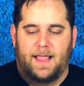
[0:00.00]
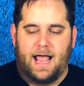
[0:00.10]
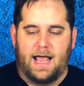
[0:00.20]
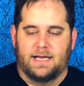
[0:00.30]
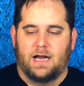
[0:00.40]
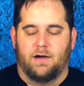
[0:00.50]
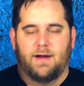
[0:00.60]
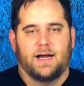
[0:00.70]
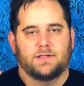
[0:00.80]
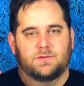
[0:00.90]
And I
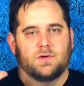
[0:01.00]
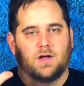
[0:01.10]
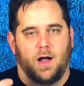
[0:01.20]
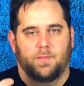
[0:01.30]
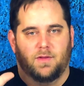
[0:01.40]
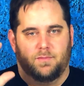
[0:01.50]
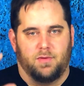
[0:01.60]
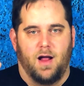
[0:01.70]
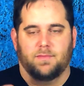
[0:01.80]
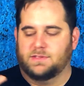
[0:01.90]
ran into a couple of
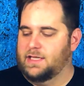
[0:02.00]
problems.